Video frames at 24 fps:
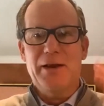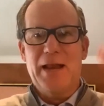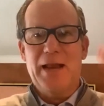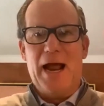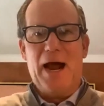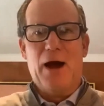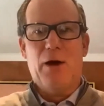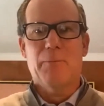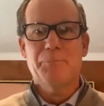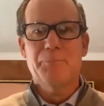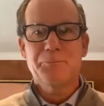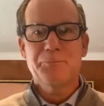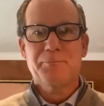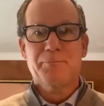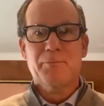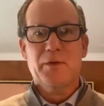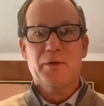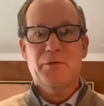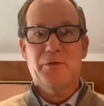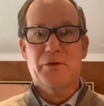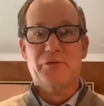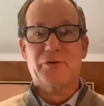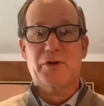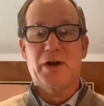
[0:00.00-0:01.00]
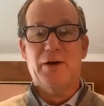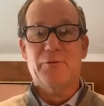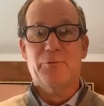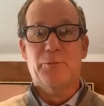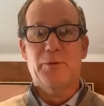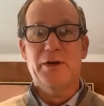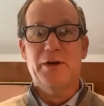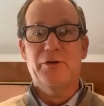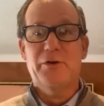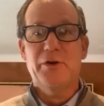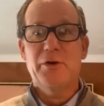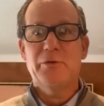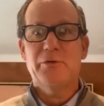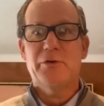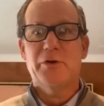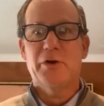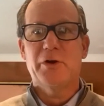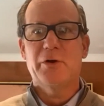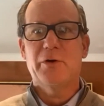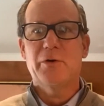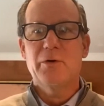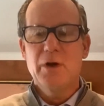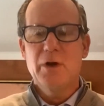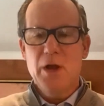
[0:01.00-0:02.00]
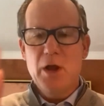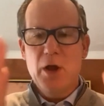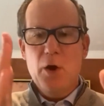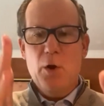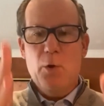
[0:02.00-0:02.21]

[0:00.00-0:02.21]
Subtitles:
Now, the stuff we do,